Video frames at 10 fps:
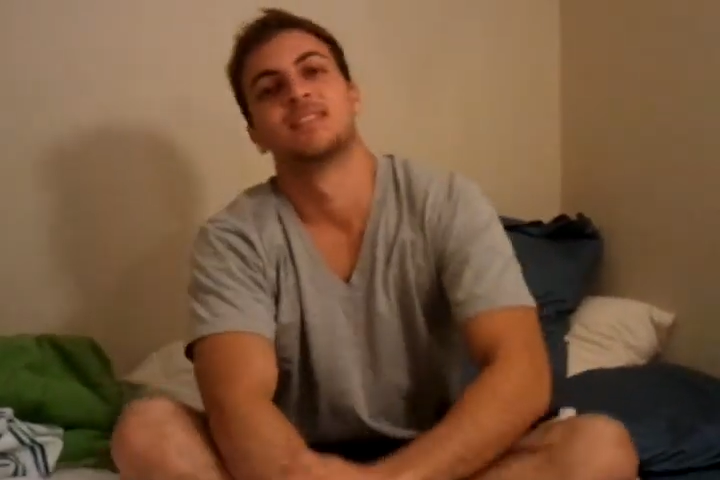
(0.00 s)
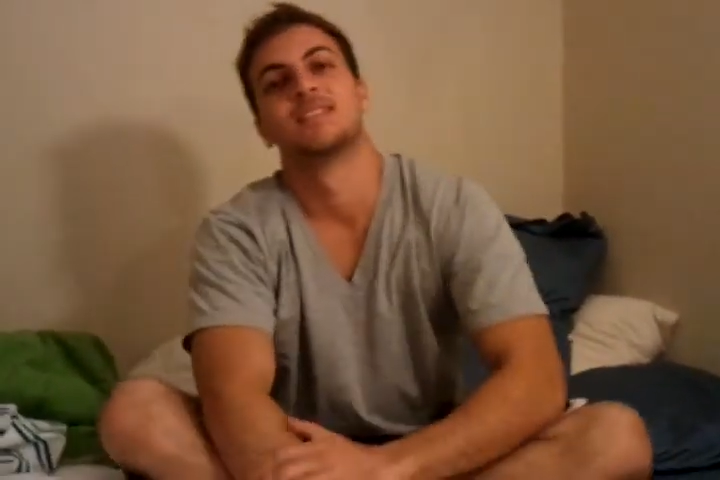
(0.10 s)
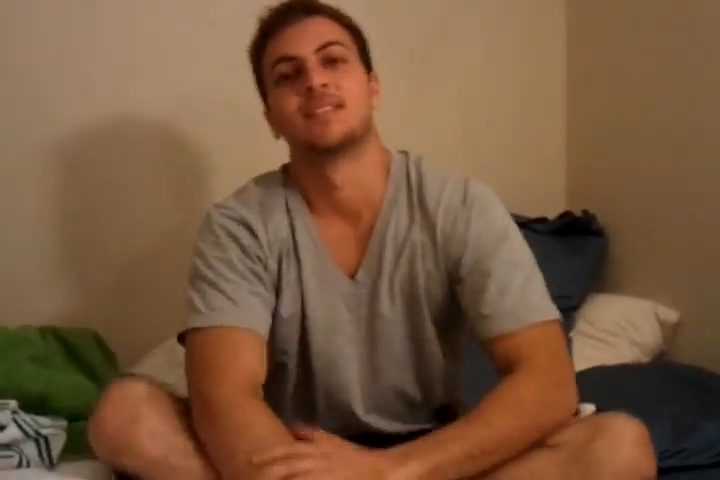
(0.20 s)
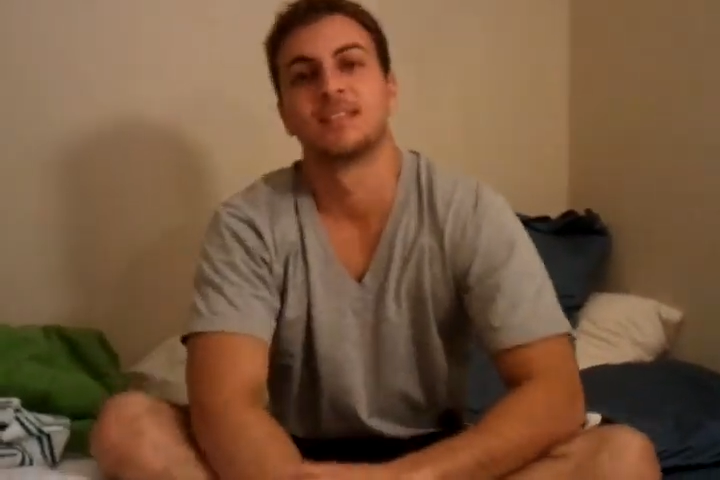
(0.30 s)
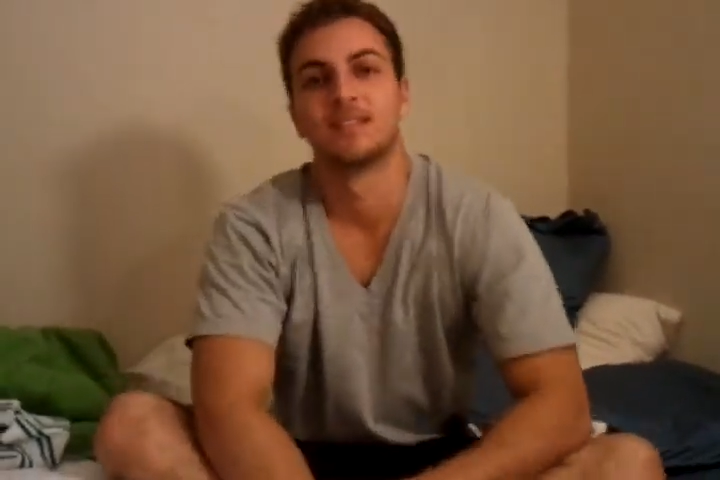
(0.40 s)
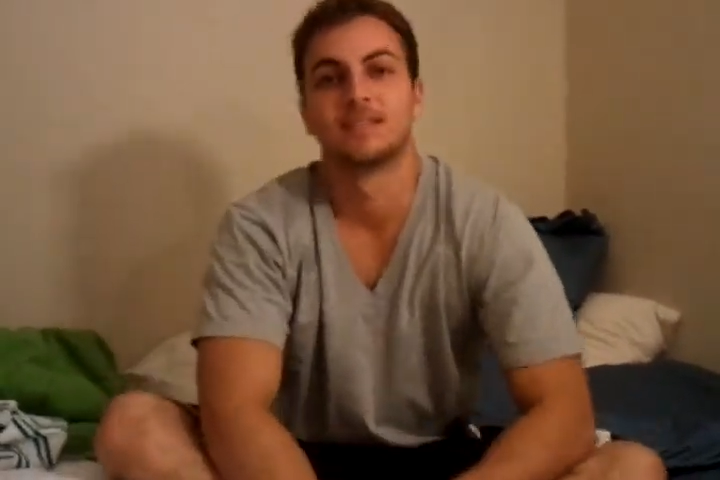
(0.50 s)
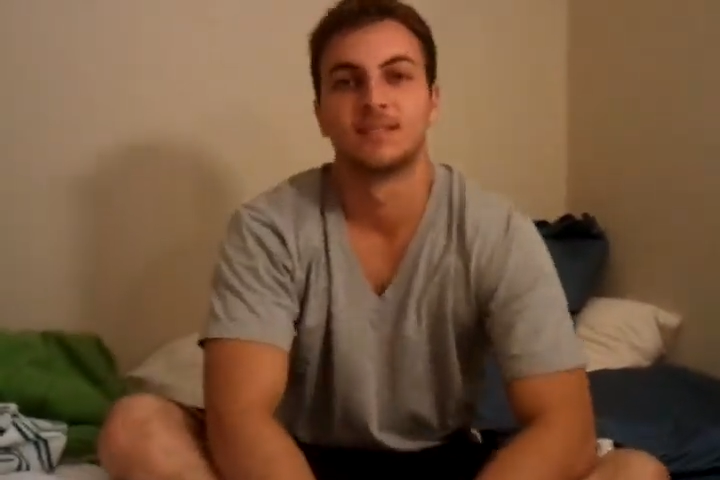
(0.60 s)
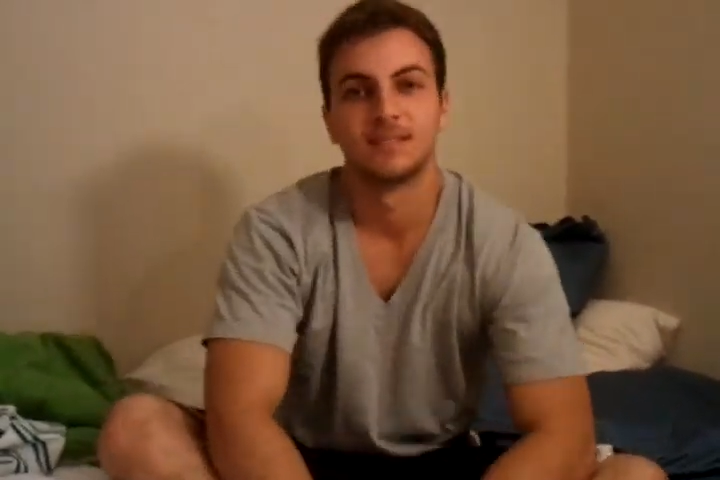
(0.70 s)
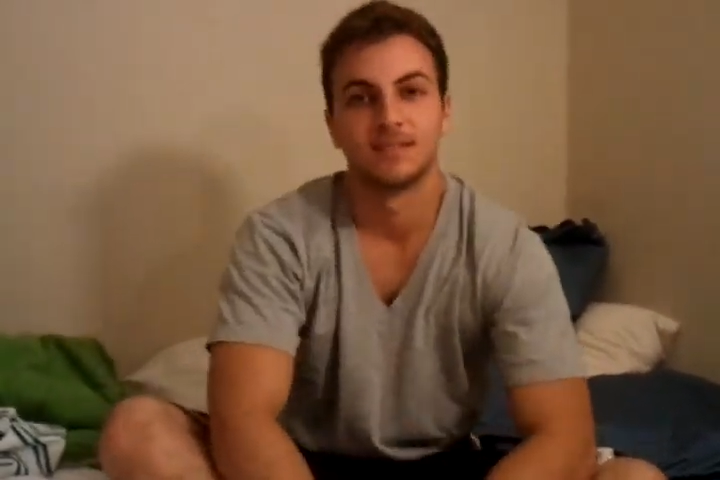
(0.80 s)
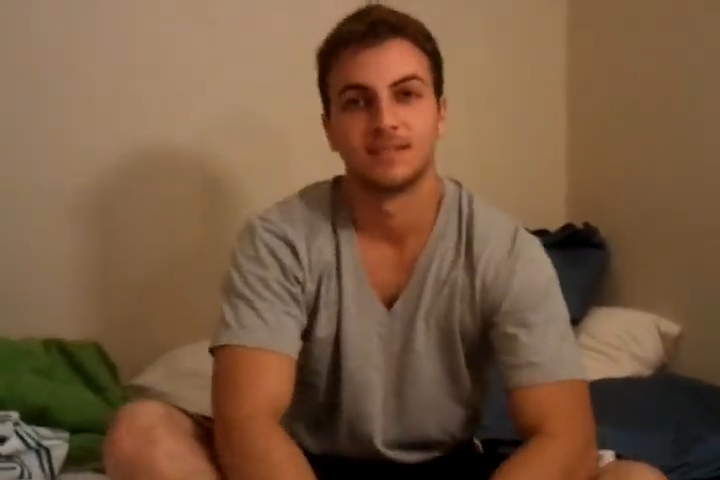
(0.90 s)
Alright, well,
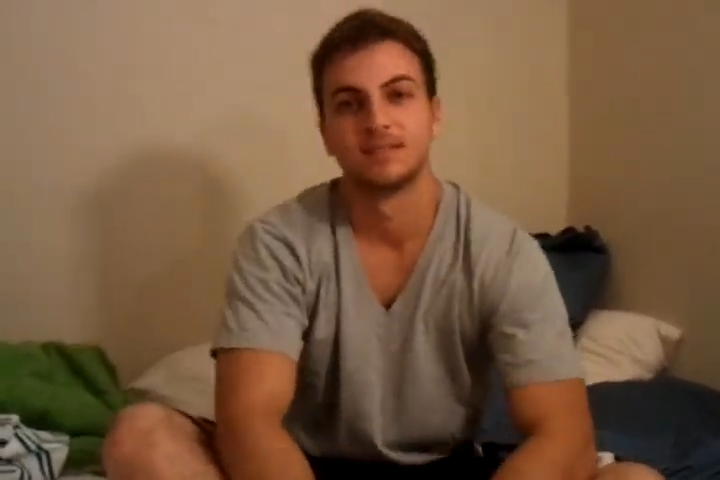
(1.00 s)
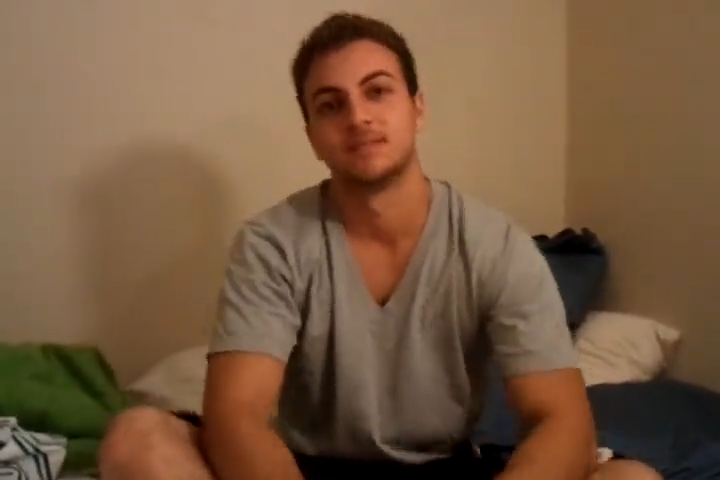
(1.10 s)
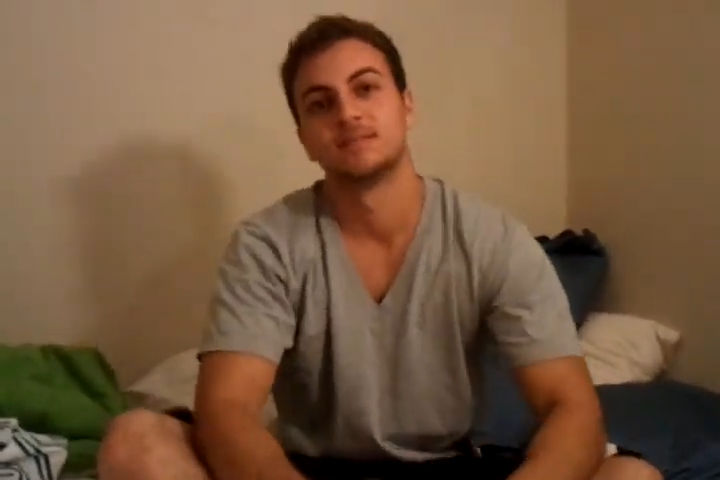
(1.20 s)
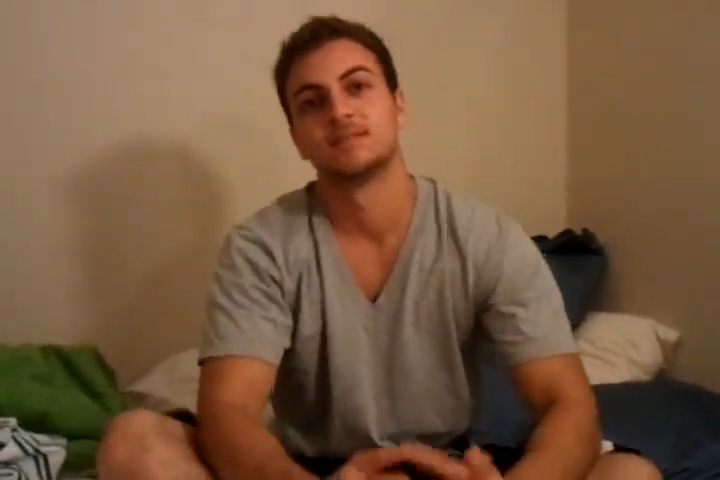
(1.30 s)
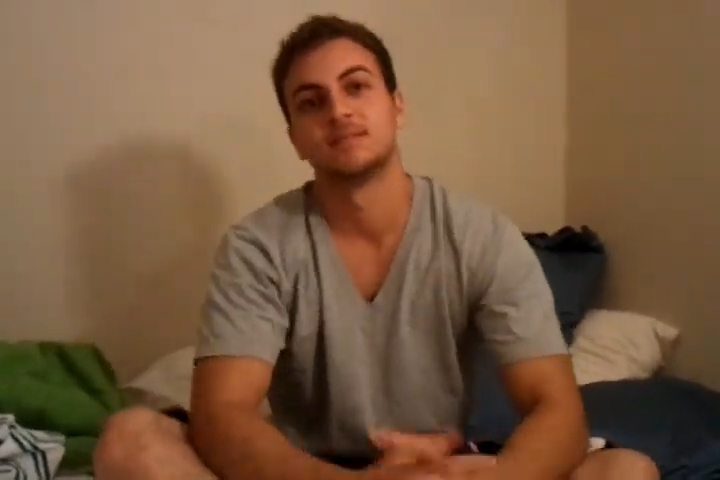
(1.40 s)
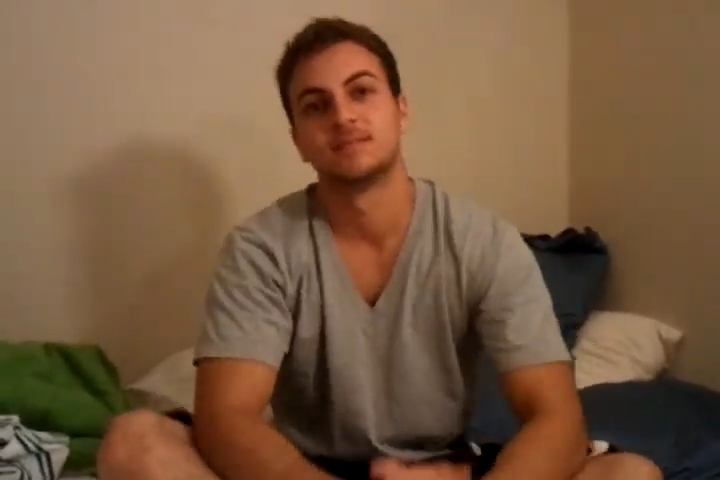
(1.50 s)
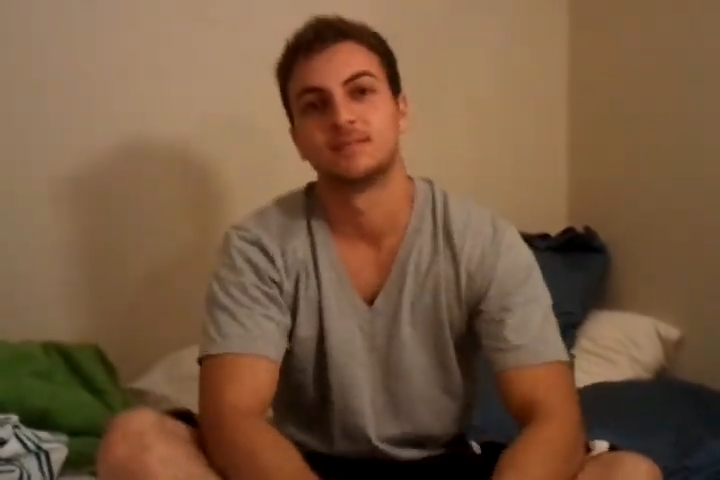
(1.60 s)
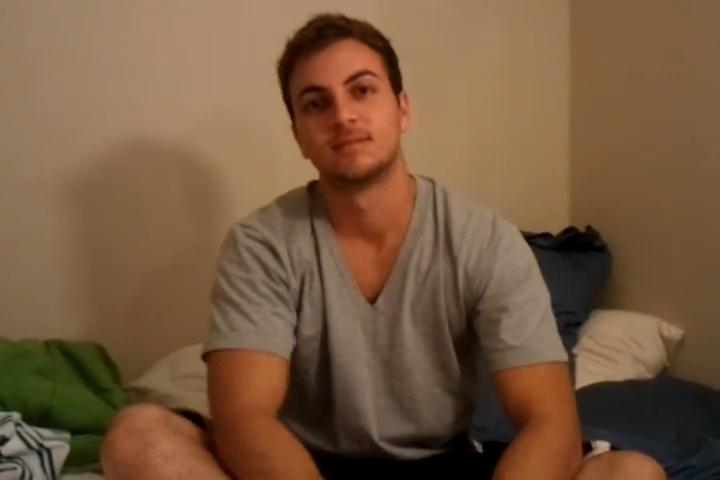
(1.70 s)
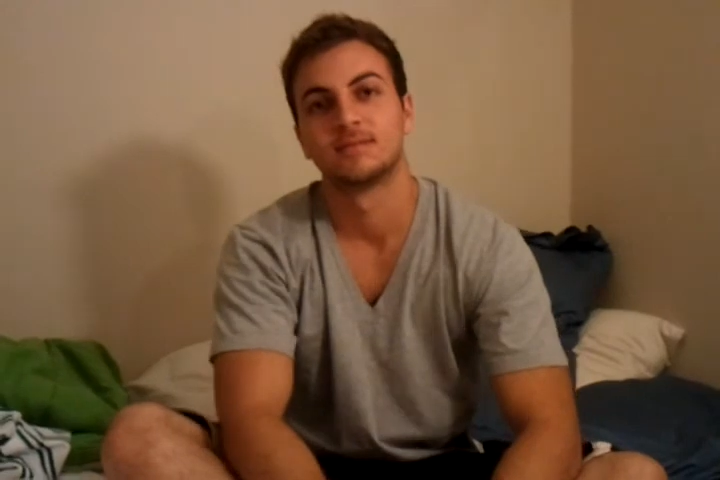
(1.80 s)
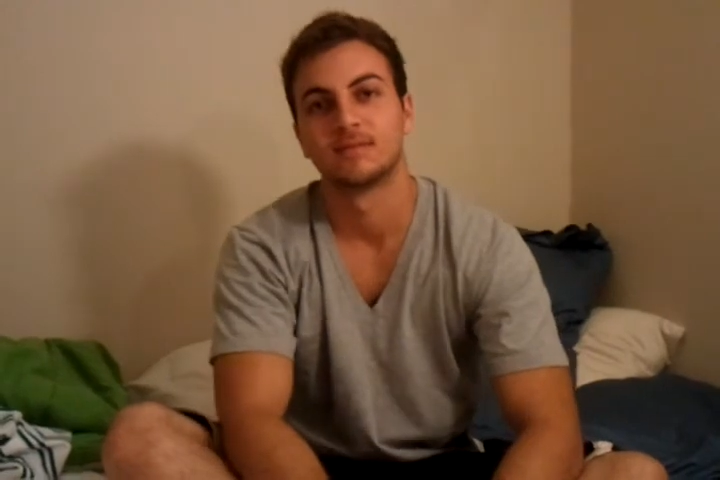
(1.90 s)
Kevin
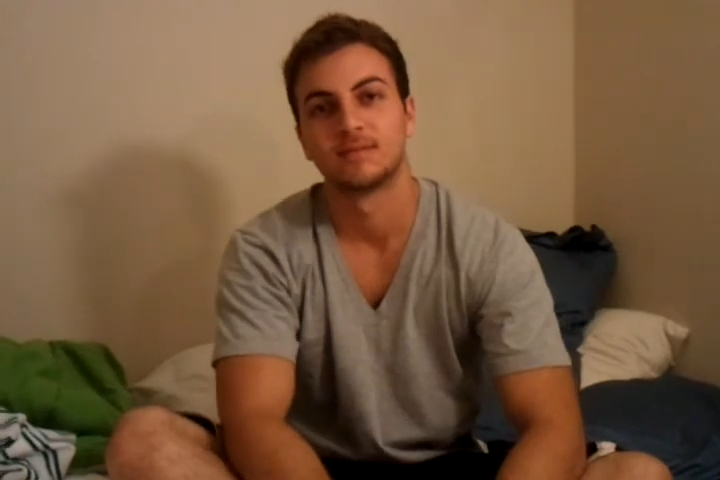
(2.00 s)
Avedissian,